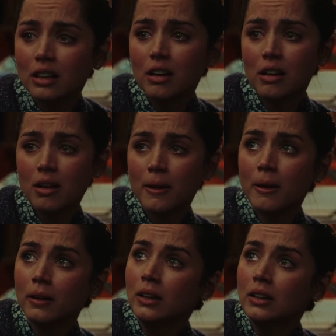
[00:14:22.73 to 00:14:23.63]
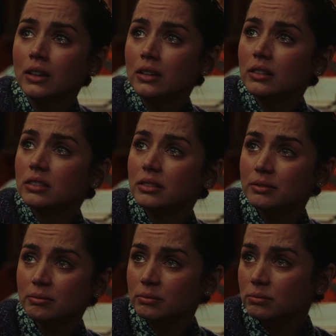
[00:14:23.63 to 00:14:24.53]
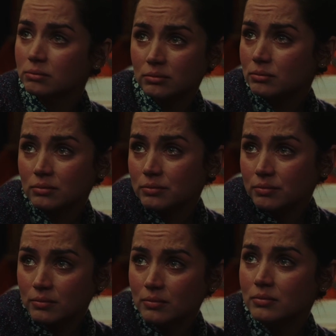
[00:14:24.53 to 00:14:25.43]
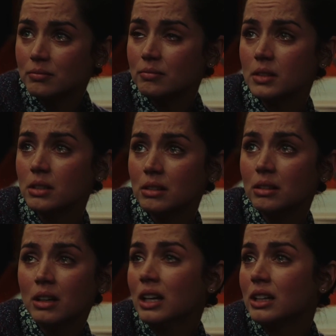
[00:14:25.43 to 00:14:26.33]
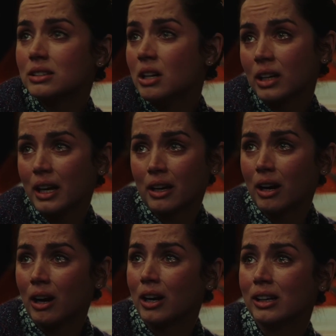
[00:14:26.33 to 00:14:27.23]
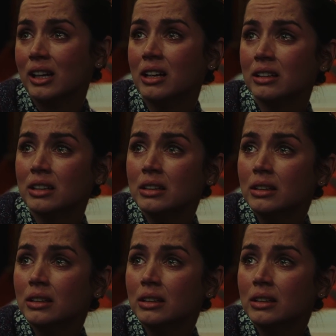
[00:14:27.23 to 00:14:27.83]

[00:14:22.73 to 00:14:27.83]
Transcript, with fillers: Another problem, she can't find the naloxone, and an ambulance won't get there in time.